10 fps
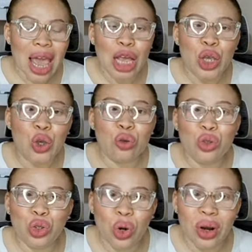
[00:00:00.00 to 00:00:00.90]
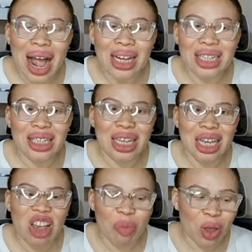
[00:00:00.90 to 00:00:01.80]
and you don't
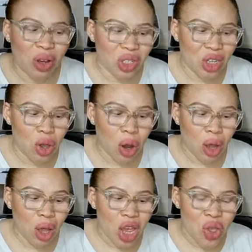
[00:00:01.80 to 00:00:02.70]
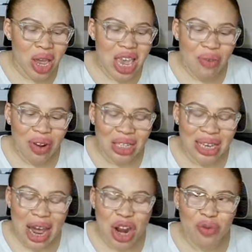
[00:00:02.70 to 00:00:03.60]
actually give because you see your your giving is
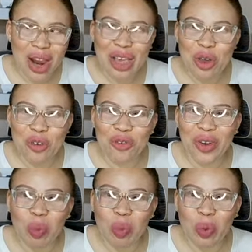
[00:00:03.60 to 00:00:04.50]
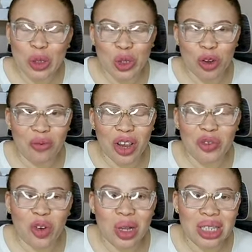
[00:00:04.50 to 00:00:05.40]
kind of like your faith, you're putting your
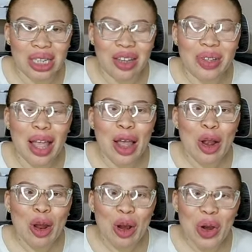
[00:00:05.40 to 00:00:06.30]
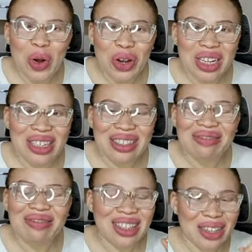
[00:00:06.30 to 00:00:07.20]
faith forward, saying, Lord,
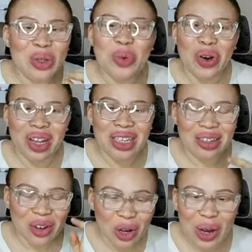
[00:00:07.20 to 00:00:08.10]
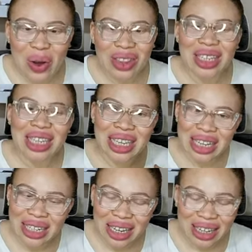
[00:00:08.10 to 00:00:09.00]
this word, or oh Lord, this
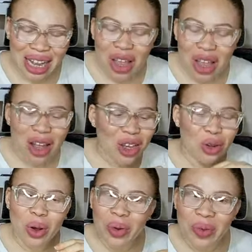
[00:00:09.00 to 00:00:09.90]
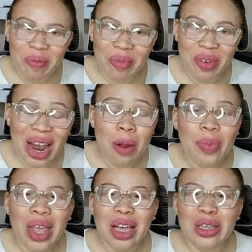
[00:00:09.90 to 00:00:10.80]
healing that you know,
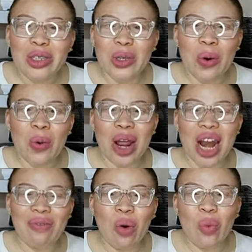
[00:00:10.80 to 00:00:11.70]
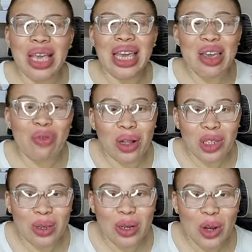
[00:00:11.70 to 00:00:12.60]
right? So whenever we give
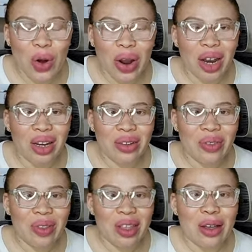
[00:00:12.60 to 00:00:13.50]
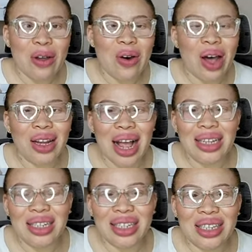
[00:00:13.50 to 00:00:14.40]
unto the Lord, God
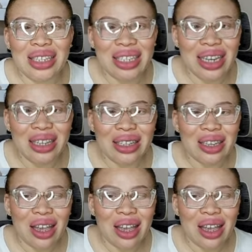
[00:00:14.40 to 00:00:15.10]
actually sees